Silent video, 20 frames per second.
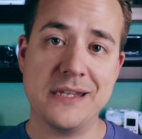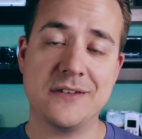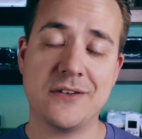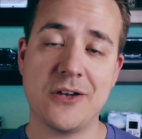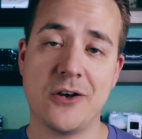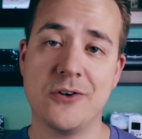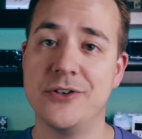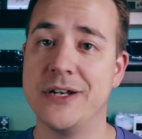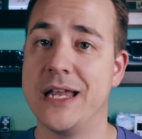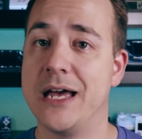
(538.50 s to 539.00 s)
and
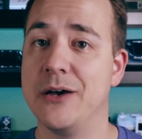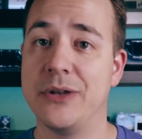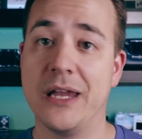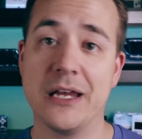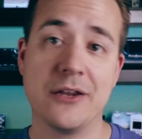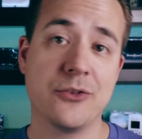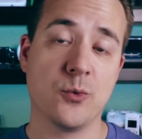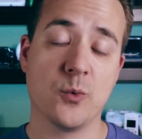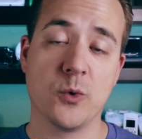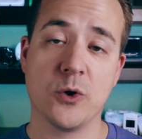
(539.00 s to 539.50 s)
solder down
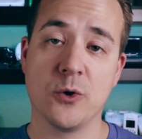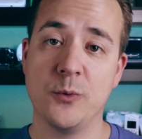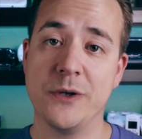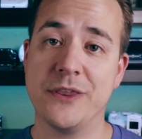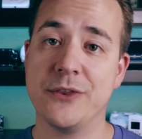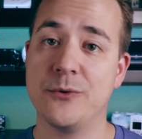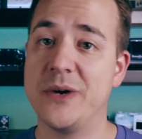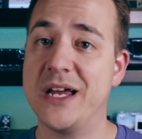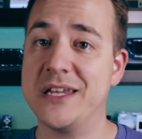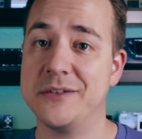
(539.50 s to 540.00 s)
like there were
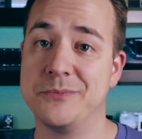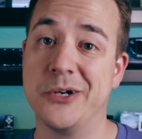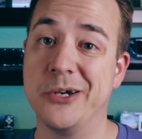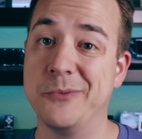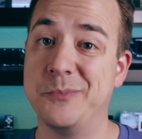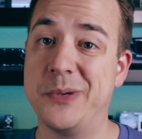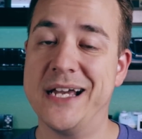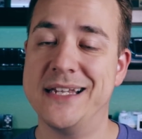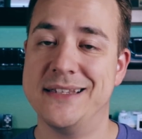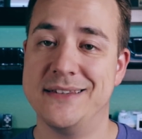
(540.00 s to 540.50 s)
with the Raspberry
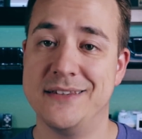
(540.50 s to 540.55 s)
Pi